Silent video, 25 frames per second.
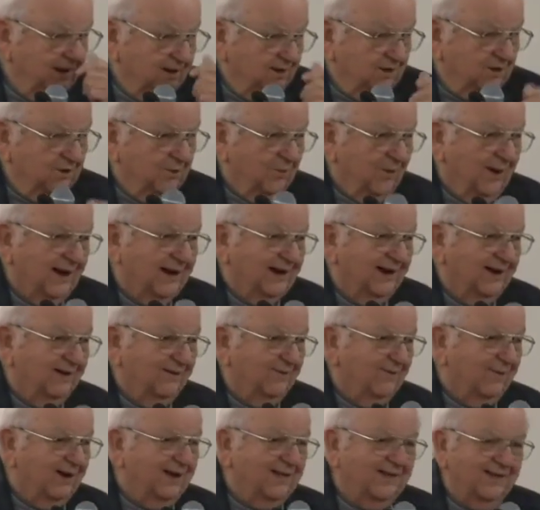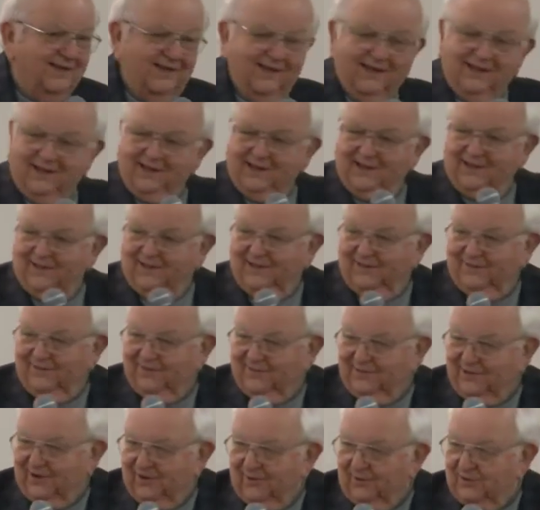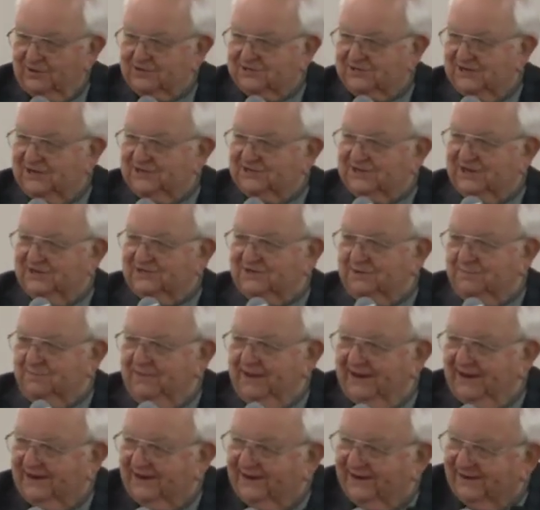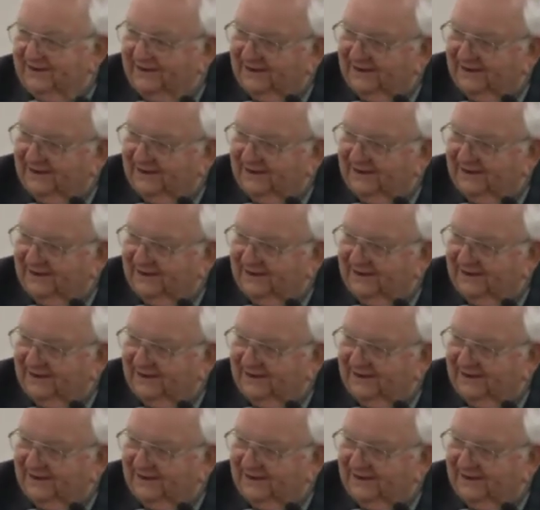You know why the Lord sent such a big